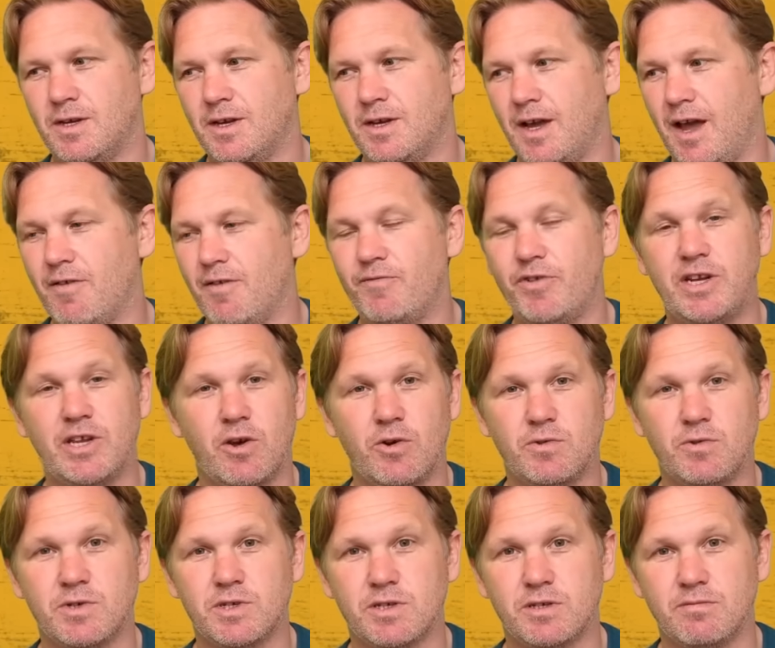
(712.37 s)

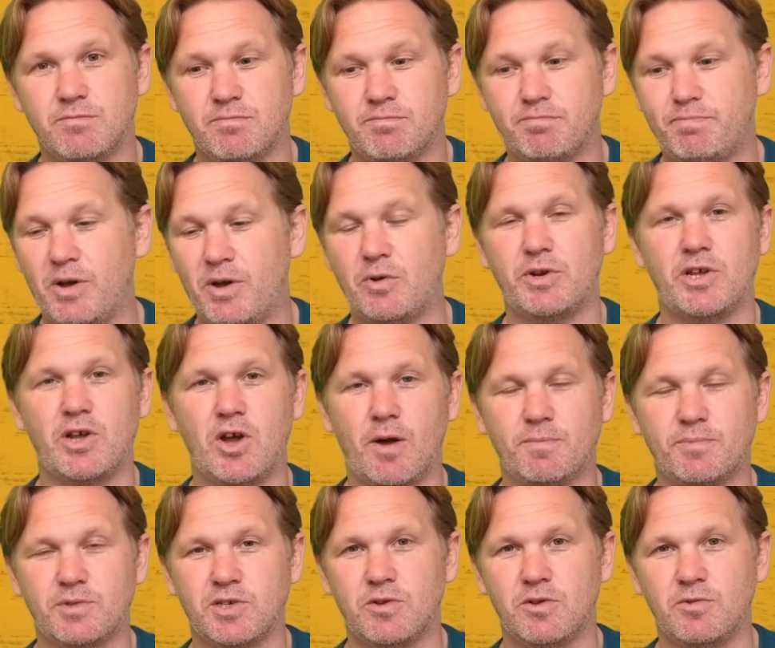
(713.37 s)
videos building up
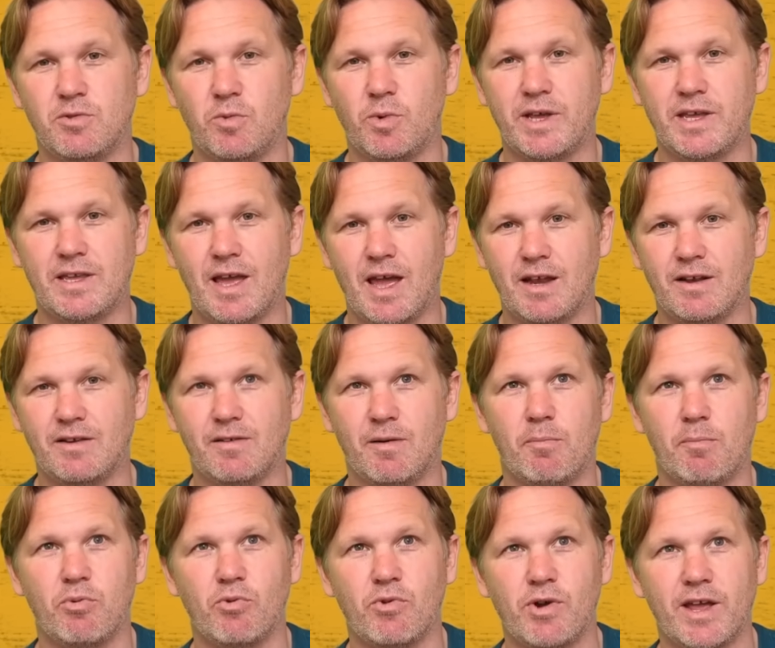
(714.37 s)
to the weekend.
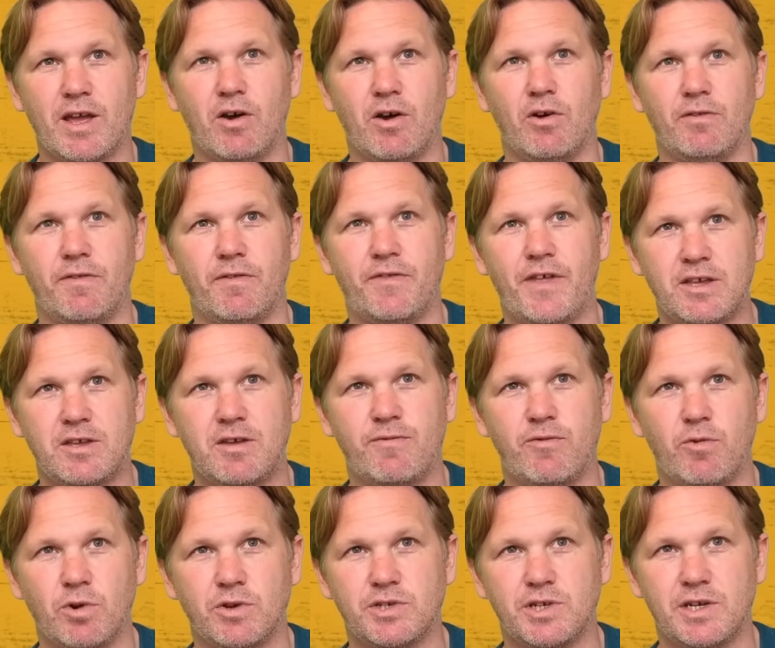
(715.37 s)
Bring it on. Thank you for
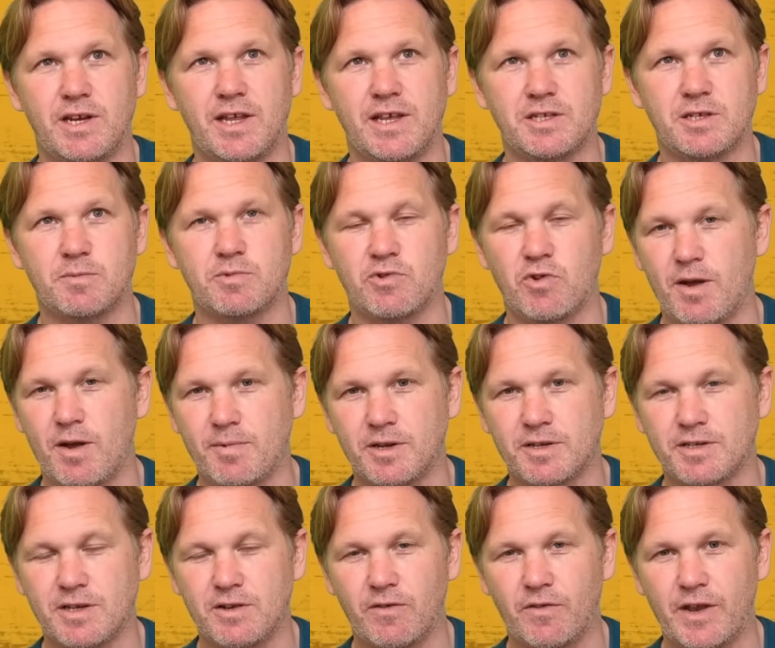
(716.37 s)
watching. Hit subscribe, and I'll
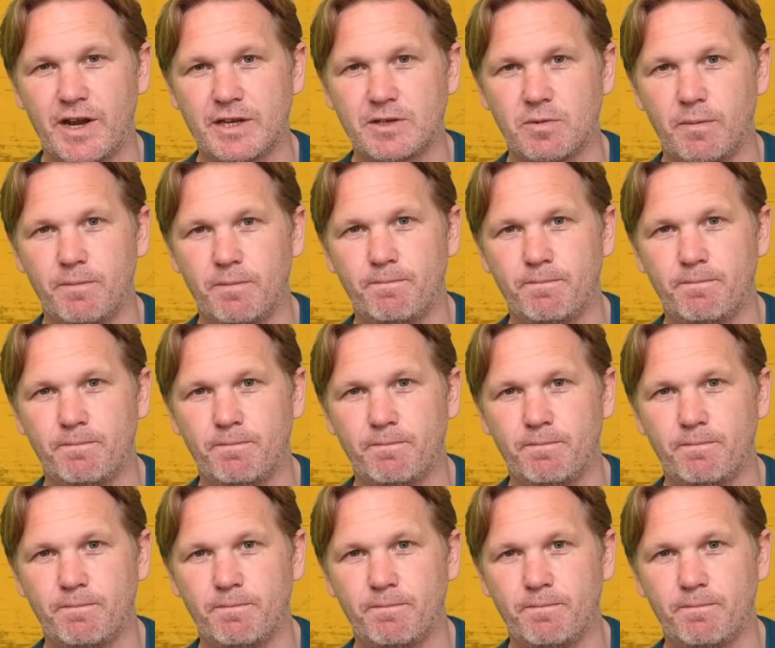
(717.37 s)
see you on the next one.